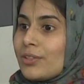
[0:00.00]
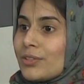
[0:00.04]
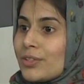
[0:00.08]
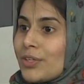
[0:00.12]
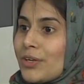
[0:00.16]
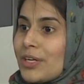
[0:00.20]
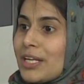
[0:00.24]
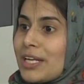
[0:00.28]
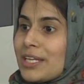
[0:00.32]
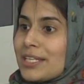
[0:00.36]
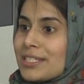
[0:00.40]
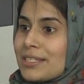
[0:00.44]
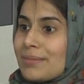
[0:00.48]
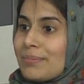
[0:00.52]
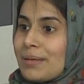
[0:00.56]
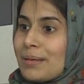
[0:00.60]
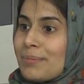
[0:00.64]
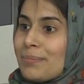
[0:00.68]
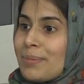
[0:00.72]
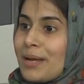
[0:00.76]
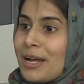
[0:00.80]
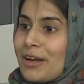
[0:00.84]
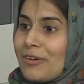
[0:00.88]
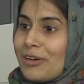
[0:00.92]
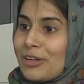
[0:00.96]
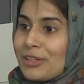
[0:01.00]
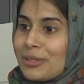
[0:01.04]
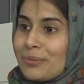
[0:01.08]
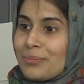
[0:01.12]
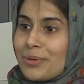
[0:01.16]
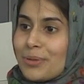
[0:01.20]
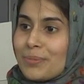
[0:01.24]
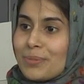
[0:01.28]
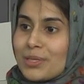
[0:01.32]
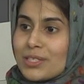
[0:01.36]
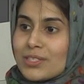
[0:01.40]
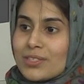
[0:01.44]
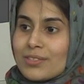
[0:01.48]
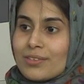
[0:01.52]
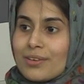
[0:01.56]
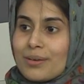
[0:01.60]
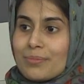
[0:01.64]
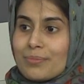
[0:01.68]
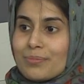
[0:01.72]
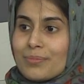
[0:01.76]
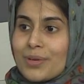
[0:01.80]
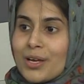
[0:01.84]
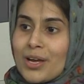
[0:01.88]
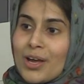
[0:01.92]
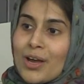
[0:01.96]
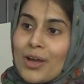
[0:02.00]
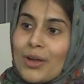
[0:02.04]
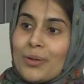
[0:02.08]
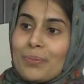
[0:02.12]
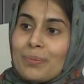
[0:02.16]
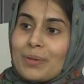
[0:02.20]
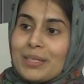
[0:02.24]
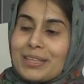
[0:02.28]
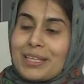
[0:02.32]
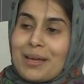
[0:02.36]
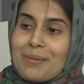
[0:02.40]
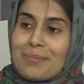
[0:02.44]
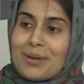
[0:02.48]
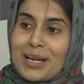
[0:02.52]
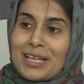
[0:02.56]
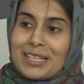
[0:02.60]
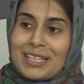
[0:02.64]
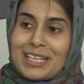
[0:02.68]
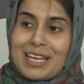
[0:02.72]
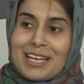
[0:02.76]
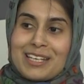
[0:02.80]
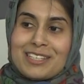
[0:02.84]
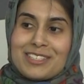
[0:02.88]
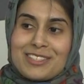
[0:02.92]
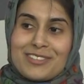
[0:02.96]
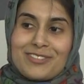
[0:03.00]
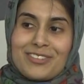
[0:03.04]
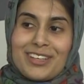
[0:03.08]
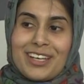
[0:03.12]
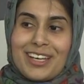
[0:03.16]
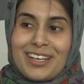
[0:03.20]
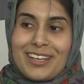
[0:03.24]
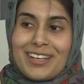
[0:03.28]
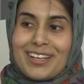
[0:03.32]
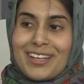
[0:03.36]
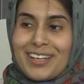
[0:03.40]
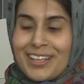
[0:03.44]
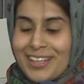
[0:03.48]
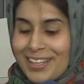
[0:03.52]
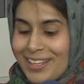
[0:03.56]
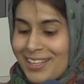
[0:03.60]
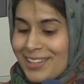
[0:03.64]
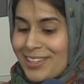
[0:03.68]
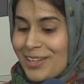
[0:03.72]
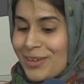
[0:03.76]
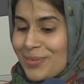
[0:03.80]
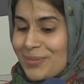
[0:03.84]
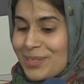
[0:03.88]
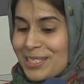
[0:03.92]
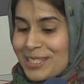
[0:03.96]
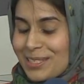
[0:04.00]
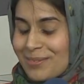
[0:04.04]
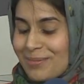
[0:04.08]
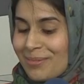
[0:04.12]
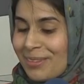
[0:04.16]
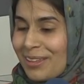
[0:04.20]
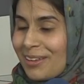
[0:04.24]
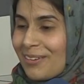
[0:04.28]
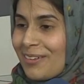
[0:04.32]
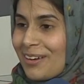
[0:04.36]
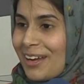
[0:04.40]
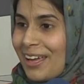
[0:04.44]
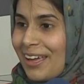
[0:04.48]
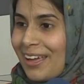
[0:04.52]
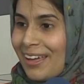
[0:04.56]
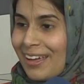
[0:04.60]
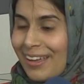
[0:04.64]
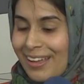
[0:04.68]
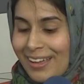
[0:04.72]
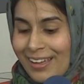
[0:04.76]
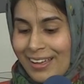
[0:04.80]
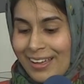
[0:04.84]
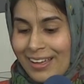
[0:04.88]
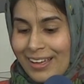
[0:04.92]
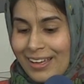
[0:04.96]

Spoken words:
although it looks a bit bare at the moment, so I'm hoping that by the end of it, there'll be something on it.